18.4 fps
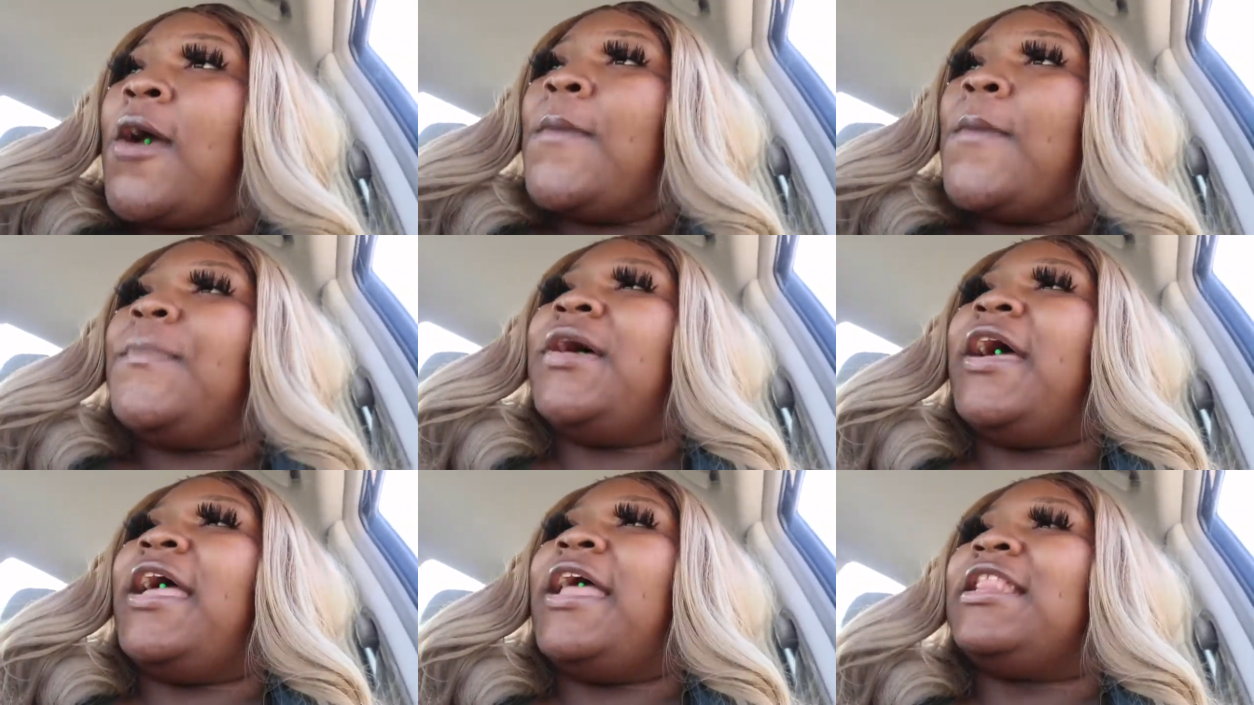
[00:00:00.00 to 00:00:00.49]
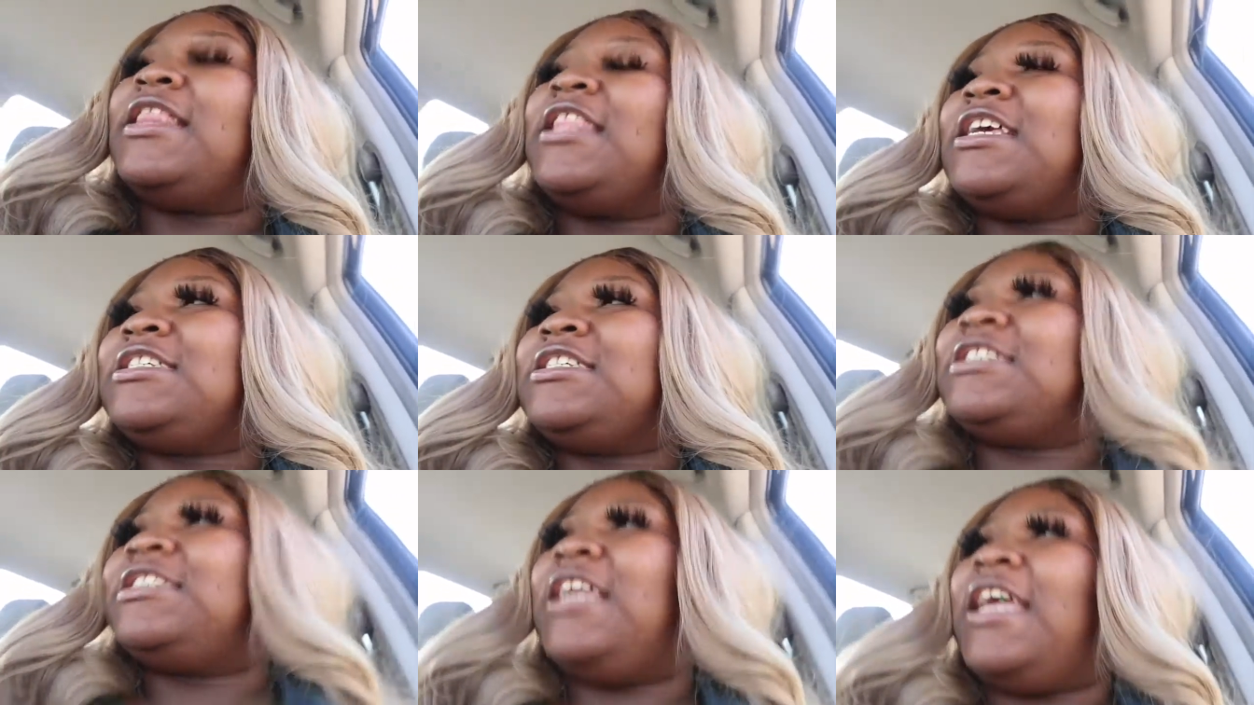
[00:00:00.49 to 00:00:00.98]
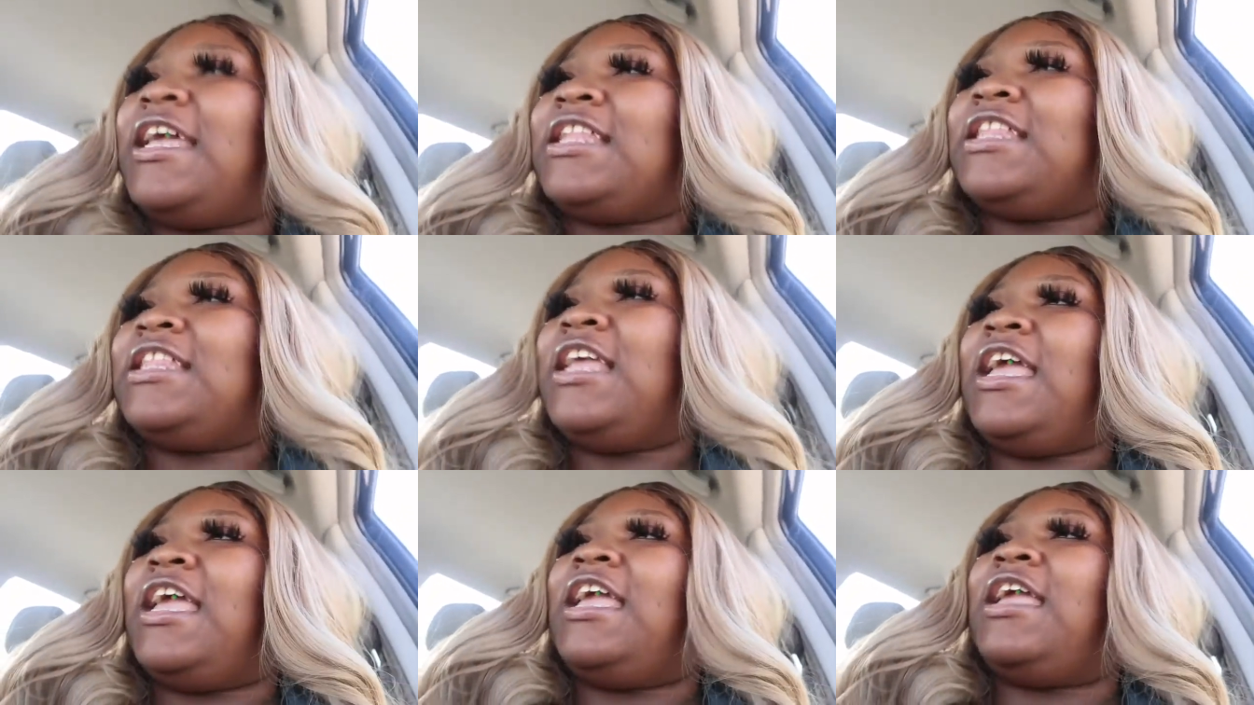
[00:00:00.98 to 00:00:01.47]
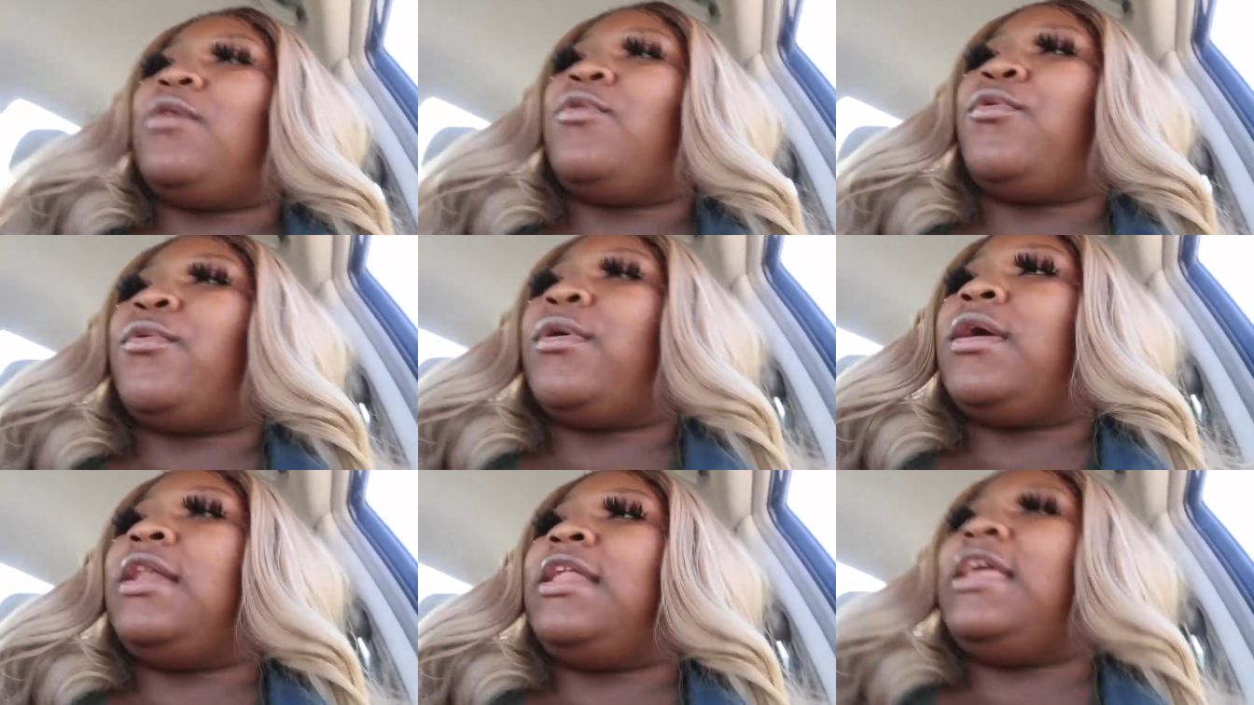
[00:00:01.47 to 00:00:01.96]
but this stick thing
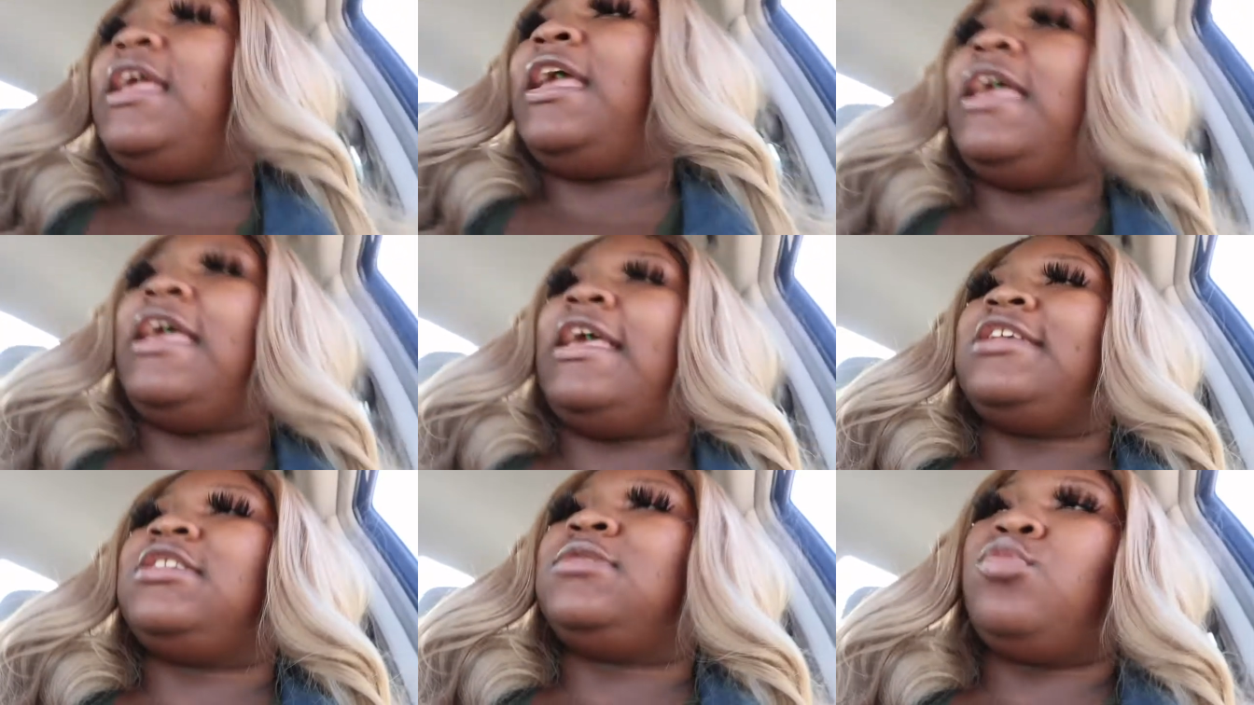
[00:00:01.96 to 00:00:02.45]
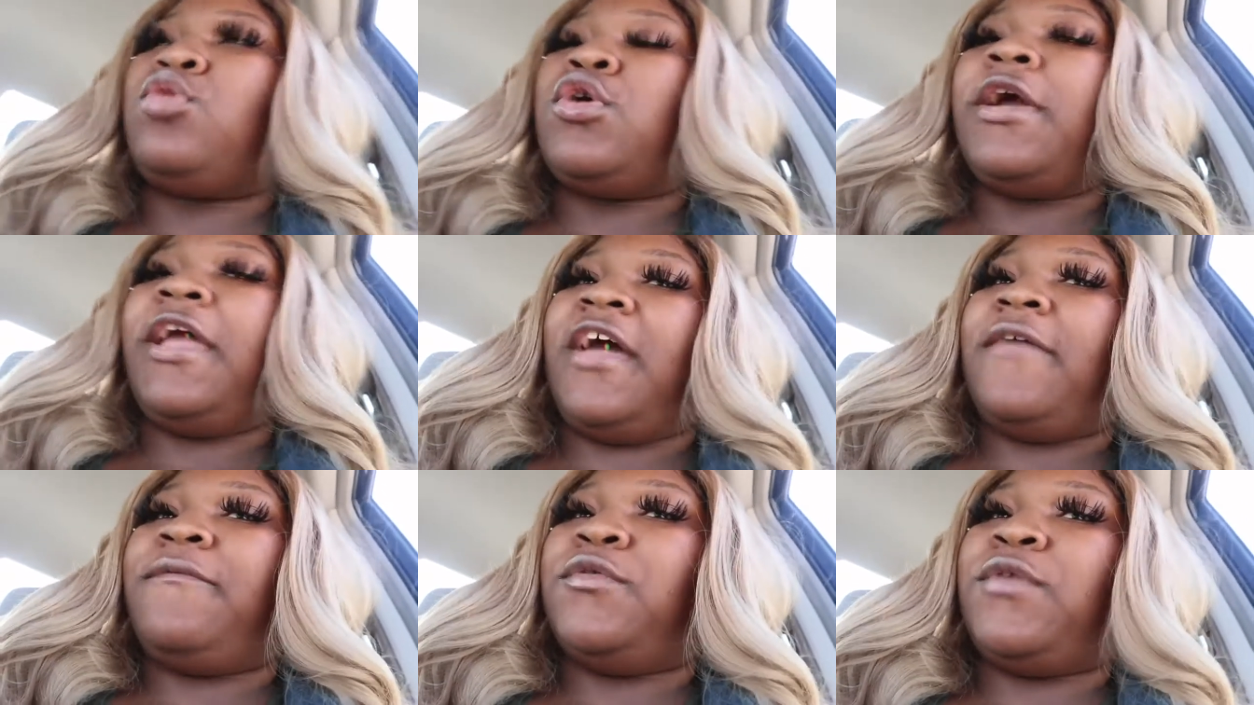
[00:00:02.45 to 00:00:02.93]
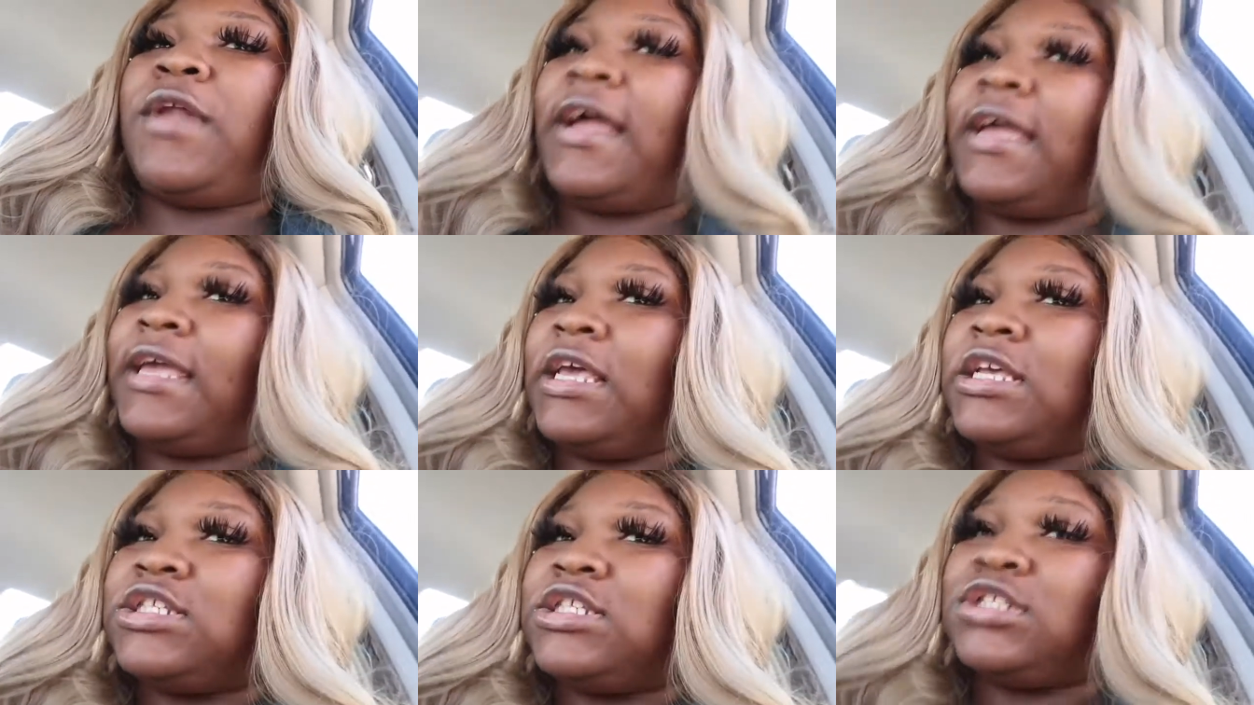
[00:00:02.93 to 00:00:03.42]
really is more helpful like it's